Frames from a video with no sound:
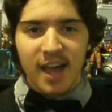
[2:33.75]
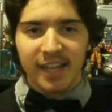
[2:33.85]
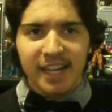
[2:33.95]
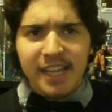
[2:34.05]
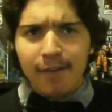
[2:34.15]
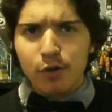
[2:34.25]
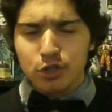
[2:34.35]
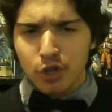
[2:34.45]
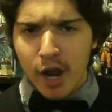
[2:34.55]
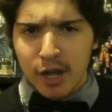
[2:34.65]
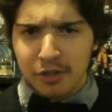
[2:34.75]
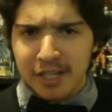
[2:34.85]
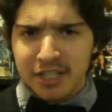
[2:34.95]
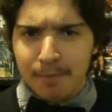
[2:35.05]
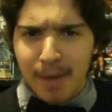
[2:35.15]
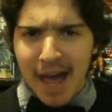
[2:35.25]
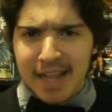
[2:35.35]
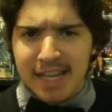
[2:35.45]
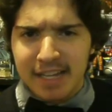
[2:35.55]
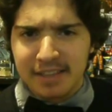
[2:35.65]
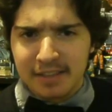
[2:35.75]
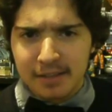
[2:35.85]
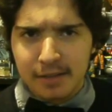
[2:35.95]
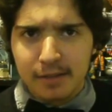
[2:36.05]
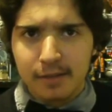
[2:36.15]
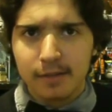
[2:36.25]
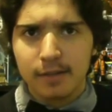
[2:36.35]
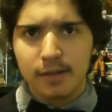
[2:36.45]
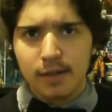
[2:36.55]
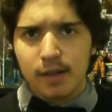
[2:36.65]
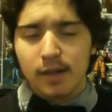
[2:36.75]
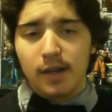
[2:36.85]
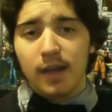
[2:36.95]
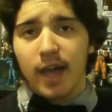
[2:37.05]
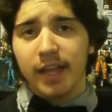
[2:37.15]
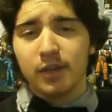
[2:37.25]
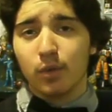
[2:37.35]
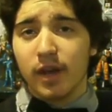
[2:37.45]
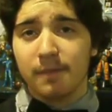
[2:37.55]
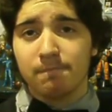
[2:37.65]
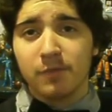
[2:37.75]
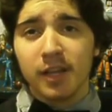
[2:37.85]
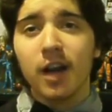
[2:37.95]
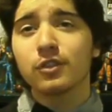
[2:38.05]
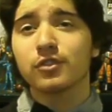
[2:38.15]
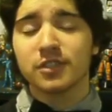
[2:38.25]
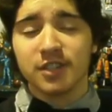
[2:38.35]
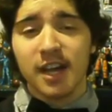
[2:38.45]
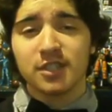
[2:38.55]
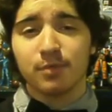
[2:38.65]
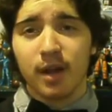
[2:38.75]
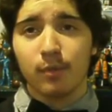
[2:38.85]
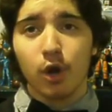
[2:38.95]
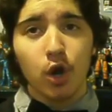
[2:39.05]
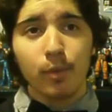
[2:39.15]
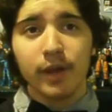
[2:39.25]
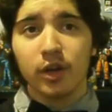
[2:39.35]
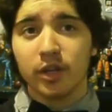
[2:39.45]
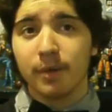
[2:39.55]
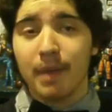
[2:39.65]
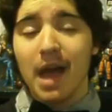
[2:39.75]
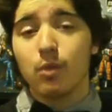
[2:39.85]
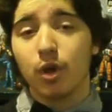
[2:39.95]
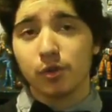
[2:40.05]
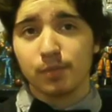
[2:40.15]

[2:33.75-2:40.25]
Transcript: and he never strangled his companion! Anyway, the Doctor decides to become a hermit on a backwater